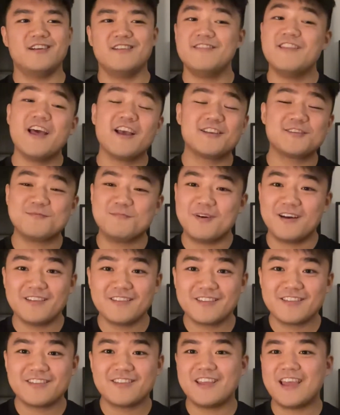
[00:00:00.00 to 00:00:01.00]
next
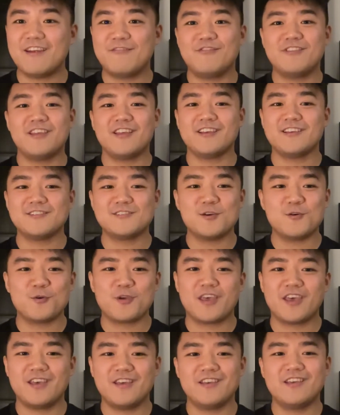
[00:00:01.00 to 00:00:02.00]
month everything is
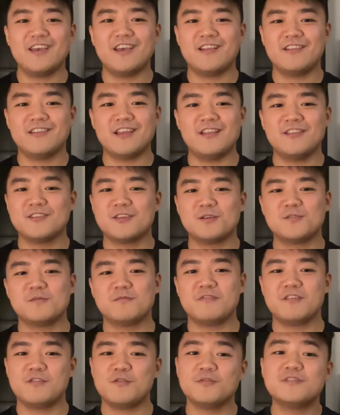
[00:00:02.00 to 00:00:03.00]
okay in terms of
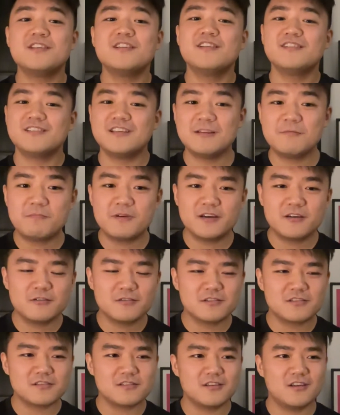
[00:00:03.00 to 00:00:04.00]
the utility
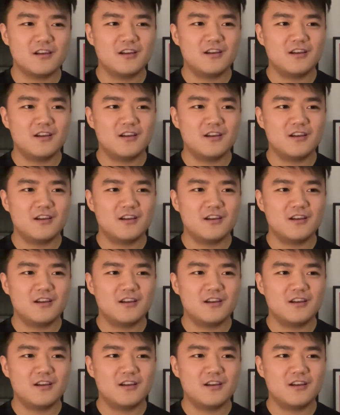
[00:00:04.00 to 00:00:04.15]
bills.